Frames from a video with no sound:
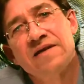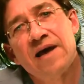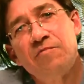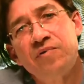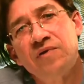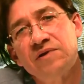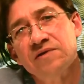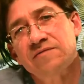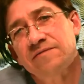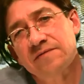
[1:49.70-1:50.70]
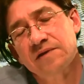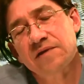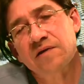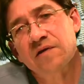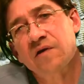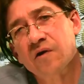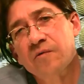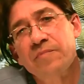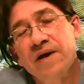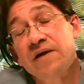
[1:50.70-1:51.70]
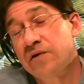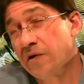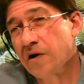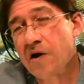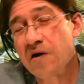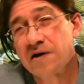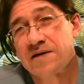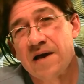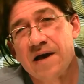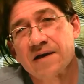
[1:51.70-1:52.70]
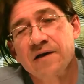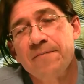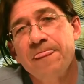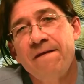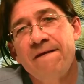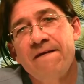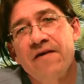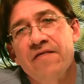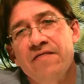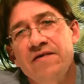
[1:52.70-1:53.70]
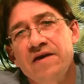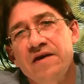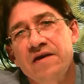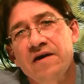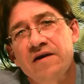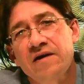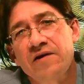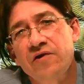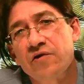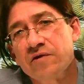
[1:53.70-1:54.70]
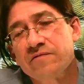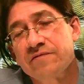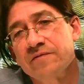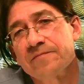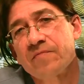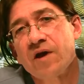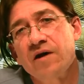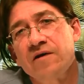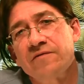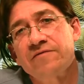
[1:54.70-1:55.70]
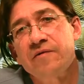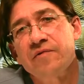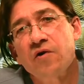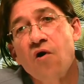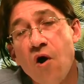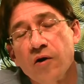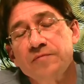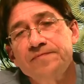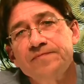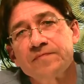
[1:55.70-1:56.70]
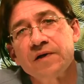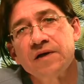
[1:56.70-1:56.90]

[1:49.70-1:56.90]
example of arm pain during a heart attack, the nerve from your arm